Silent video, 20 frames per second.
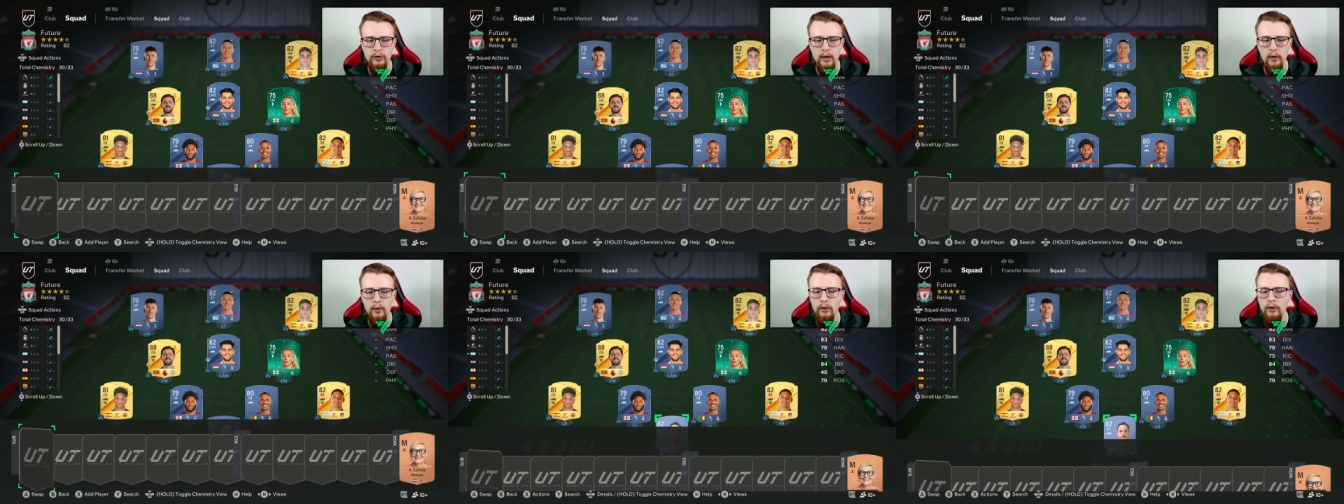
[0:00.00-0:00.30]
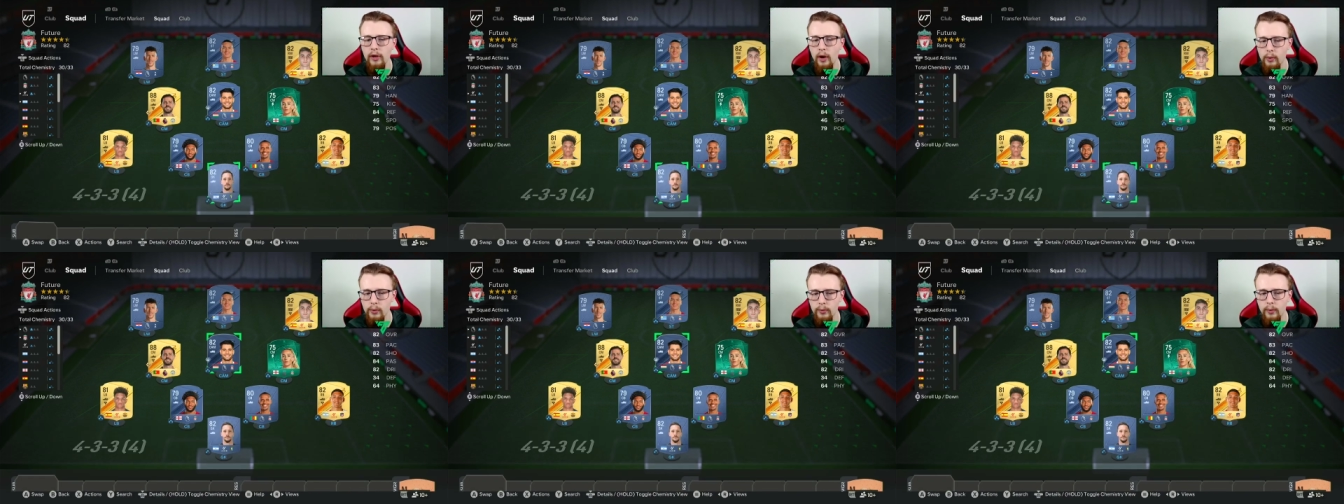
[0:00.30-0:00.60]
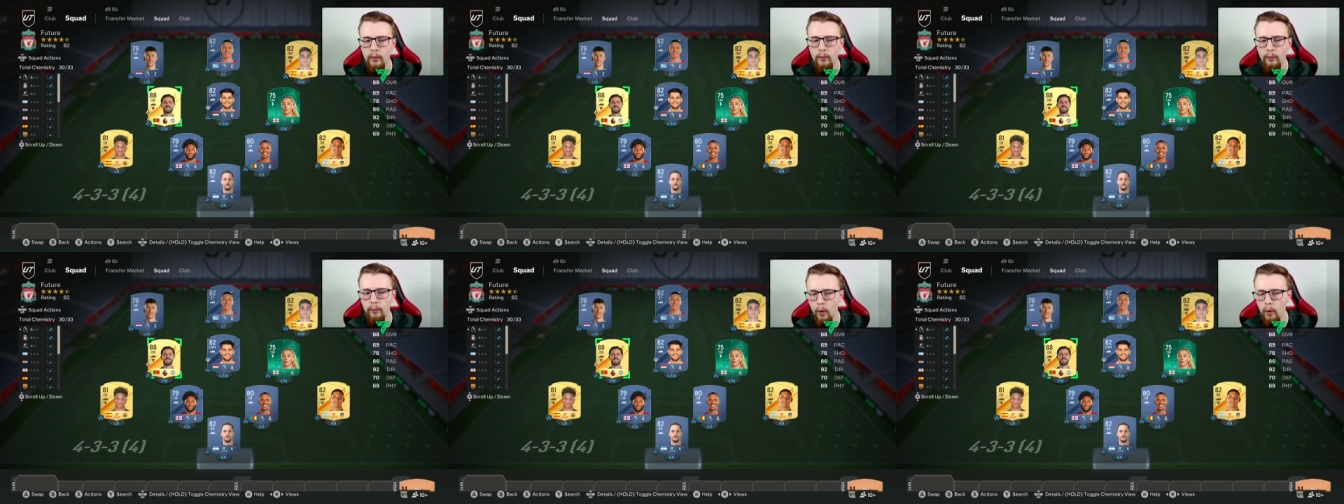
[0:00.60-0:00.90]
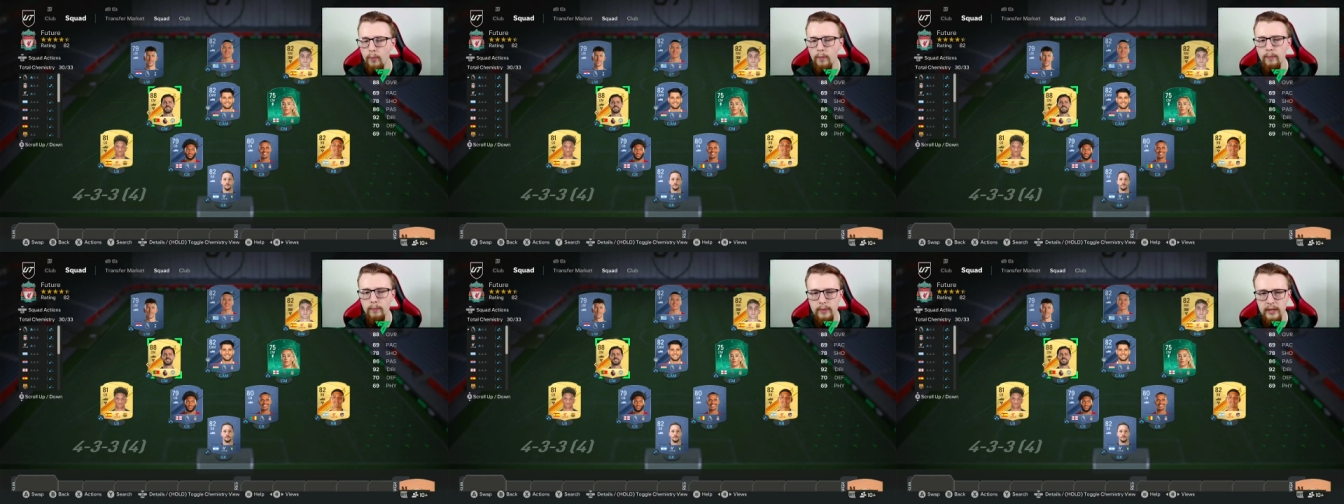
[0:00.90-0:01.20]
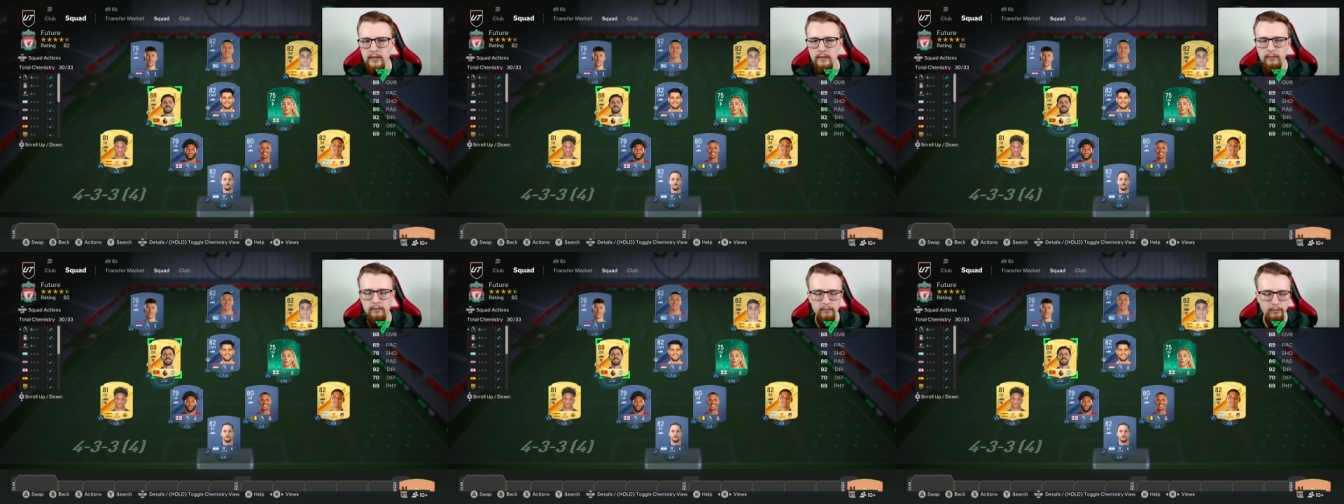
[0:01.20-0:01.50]
The only one won't be
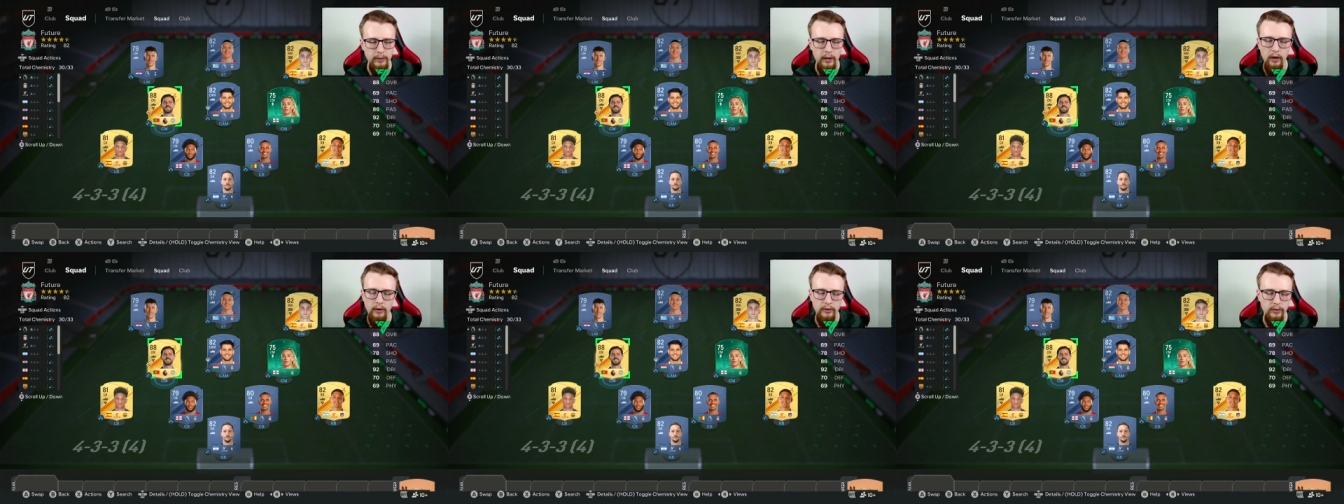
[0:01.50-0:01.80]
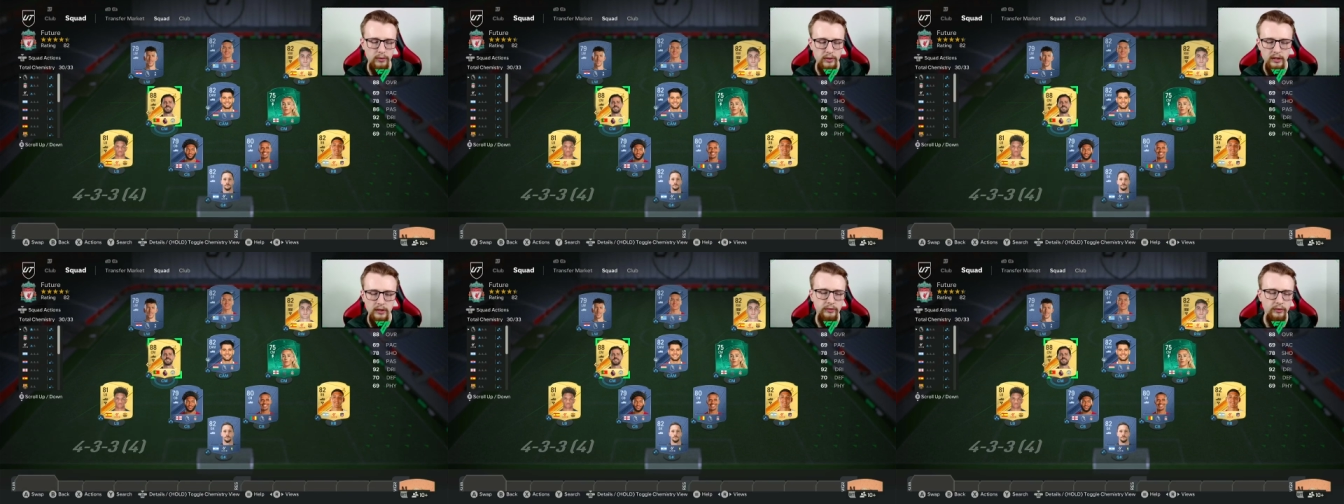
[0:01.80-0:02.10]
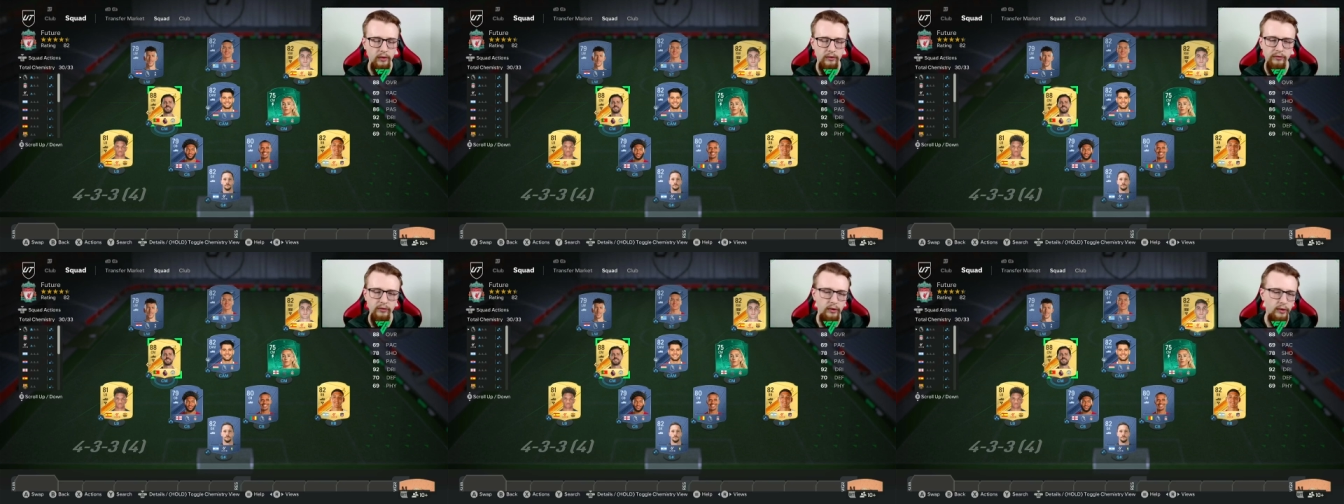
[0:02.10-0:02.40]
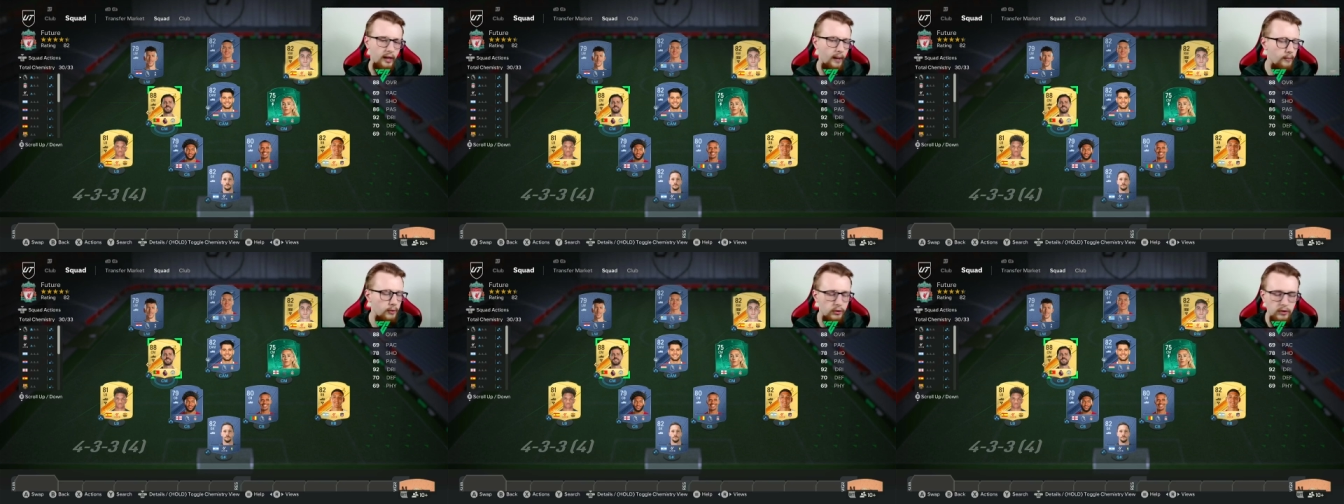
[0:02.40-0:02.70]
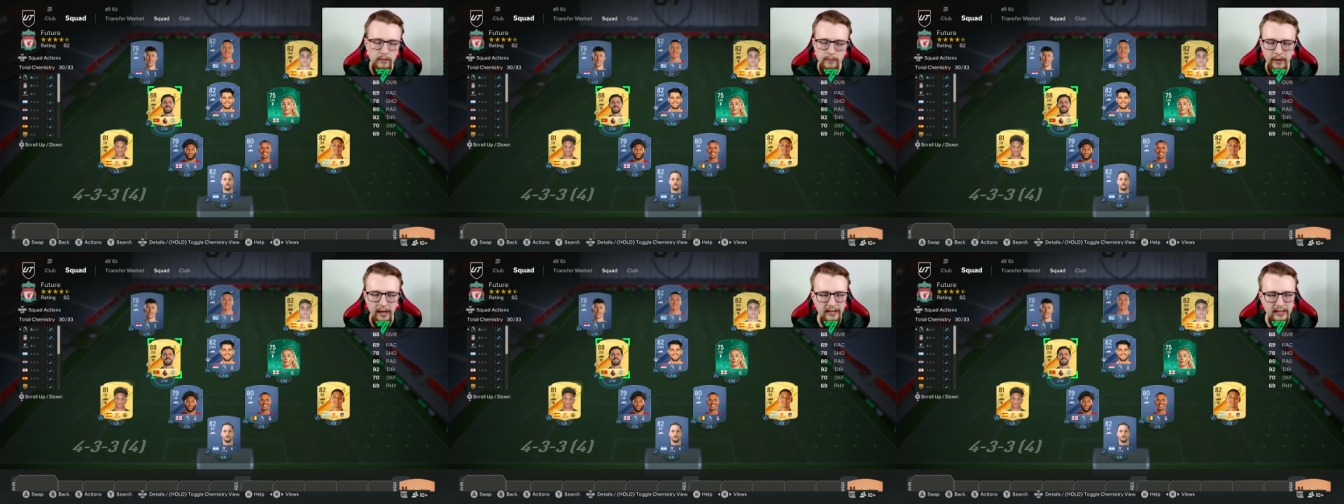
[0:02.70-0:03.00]
Bernardo Silva on full chemistry, but
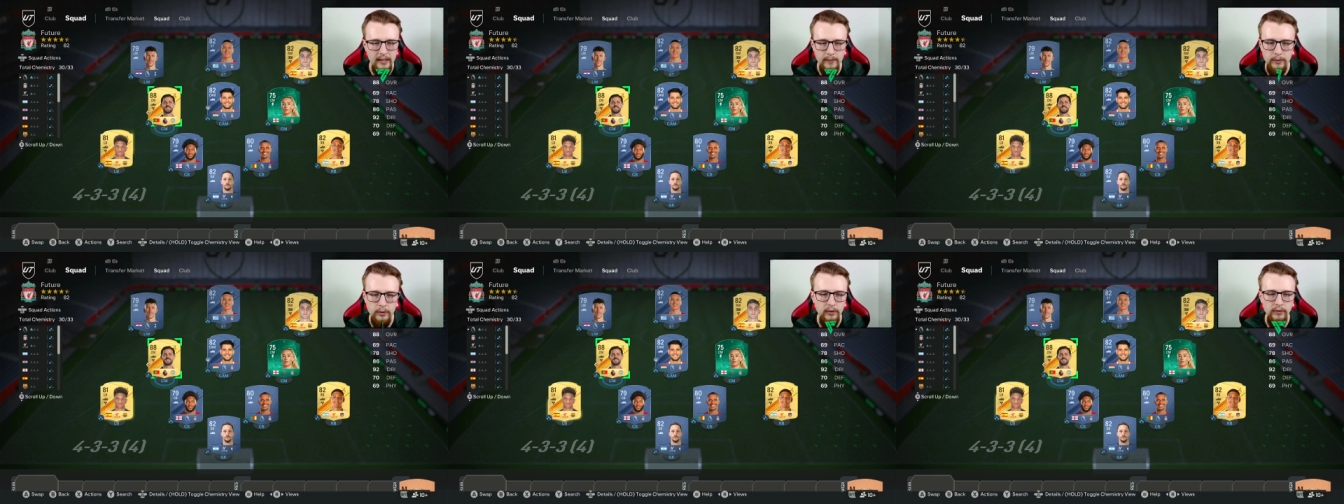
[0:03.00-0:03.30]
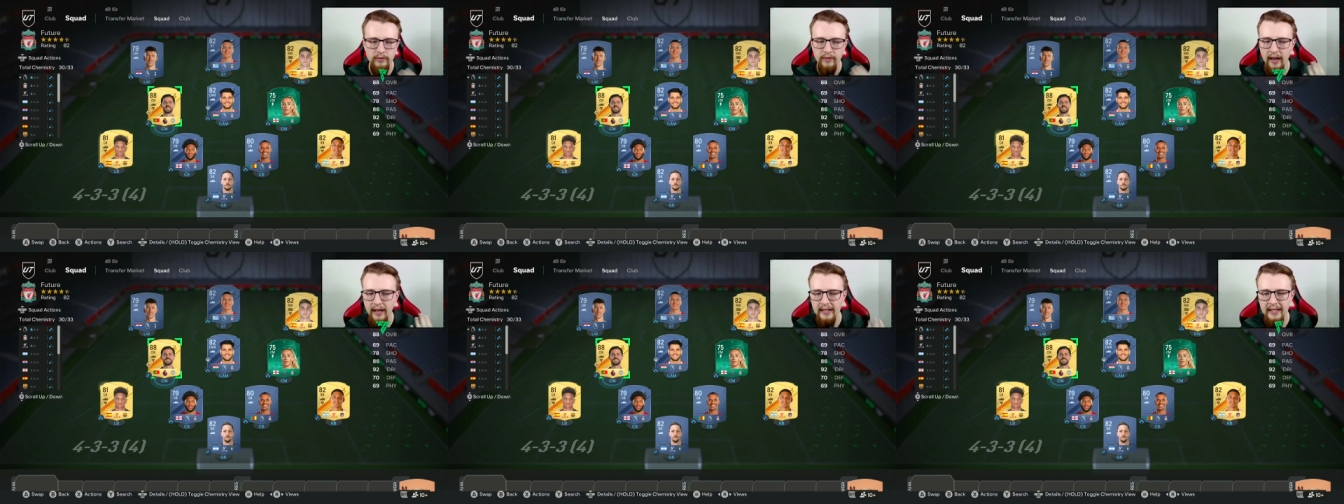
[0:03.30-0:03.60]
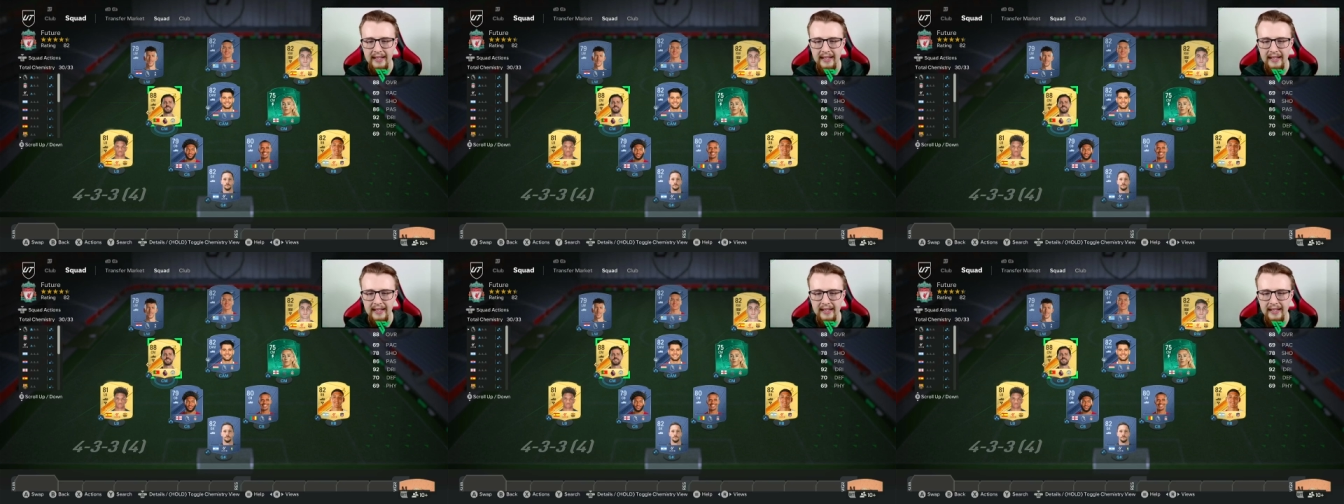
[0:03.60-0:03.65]
that's absolutely fine.